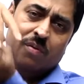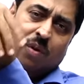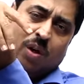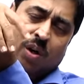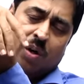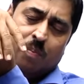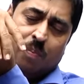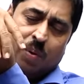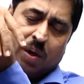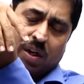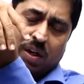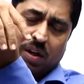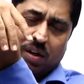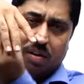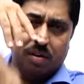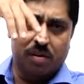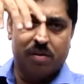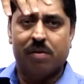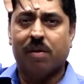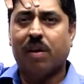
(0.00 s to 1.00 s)
Water
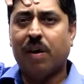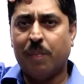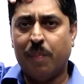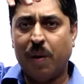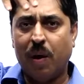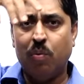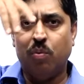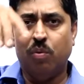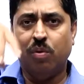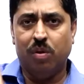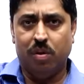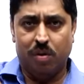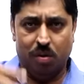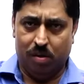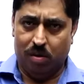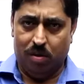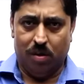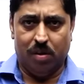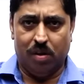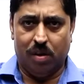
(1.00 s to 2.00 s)
particles rebound
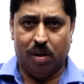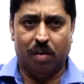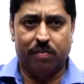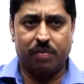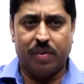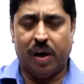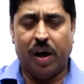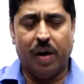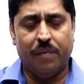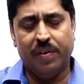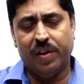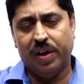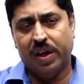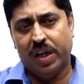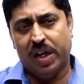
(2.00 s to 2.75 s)
after having